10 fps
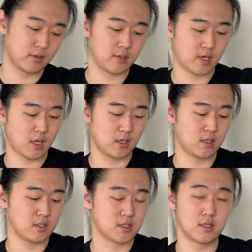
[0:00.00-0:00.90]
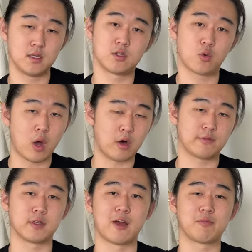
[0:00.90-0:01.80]
Today is the 12th,
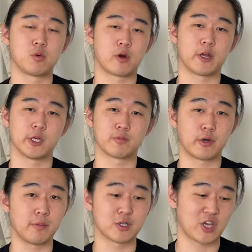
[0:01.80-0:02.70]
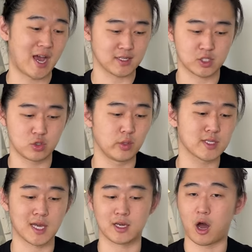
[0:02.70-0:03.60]
and I've been wearing it pretty much as soon as
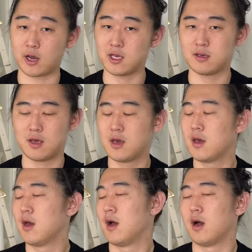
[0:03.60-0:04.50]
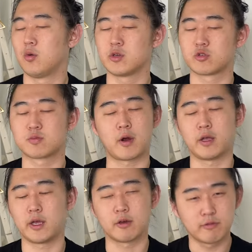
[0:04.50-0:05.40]
I got it, which was probably
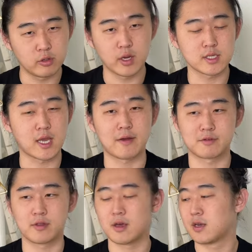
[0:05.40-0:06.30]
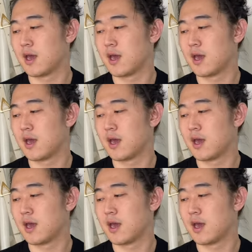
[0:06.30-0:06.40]
like a few after then.